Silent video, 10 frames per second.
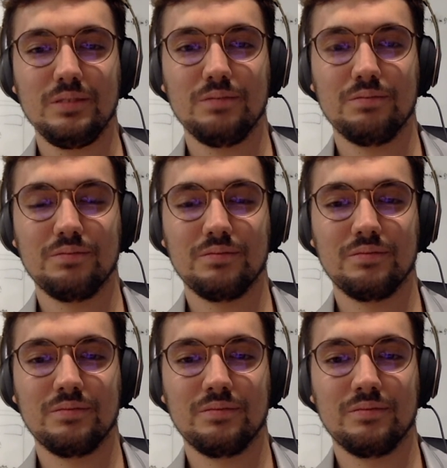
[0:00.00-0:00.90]

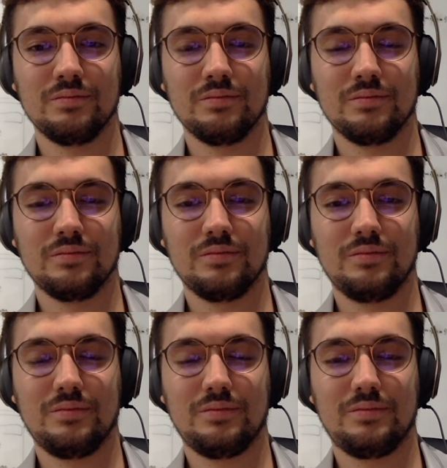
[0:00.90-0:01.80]

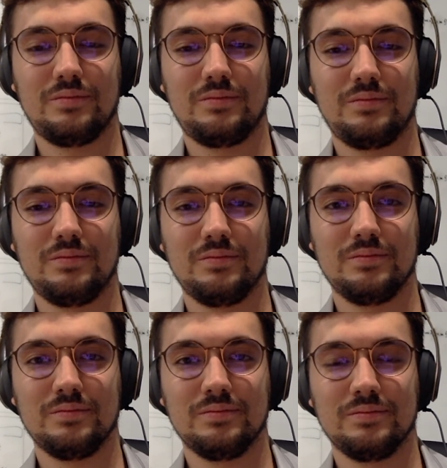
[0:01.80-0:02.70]

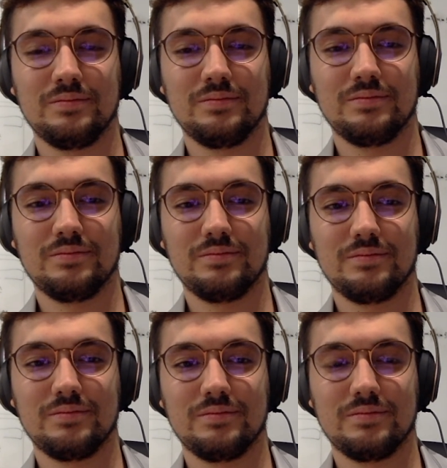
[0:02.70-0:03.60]

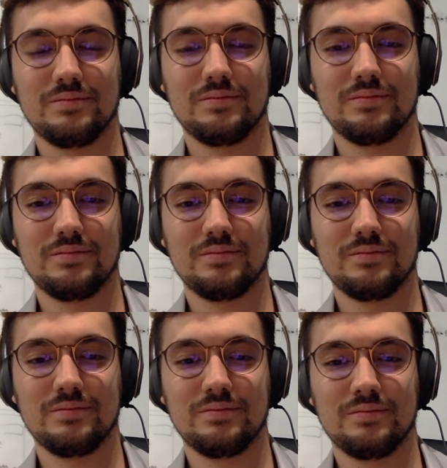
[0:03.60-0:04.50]

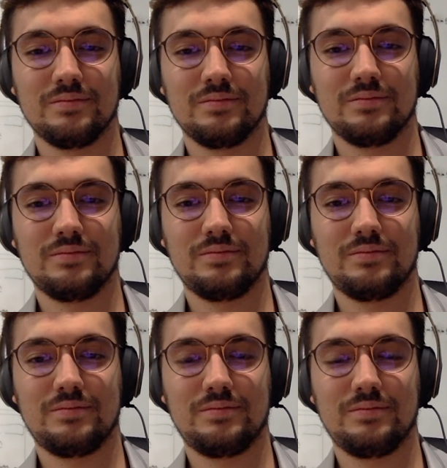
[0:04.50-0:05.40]

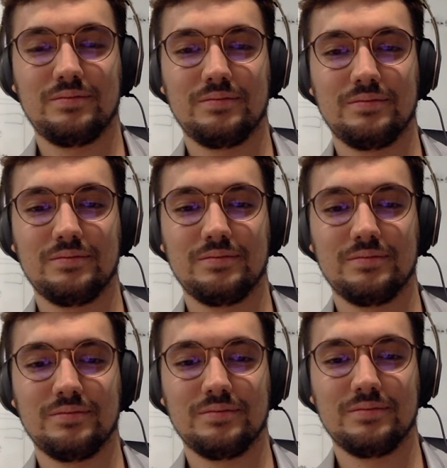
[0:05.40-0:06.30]

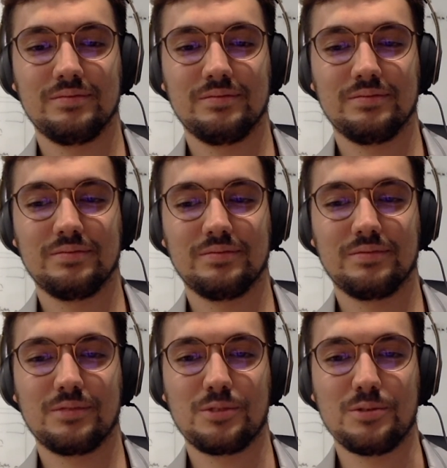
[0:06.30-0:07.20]

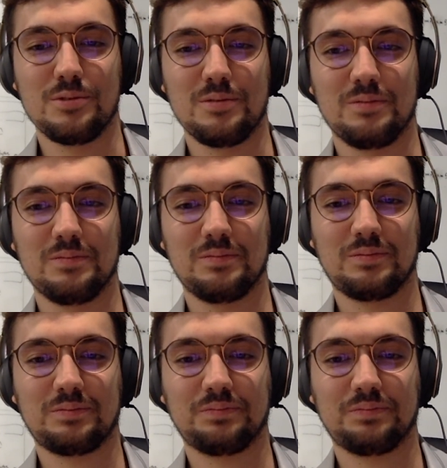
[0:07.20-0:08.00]
The person shown says nothing.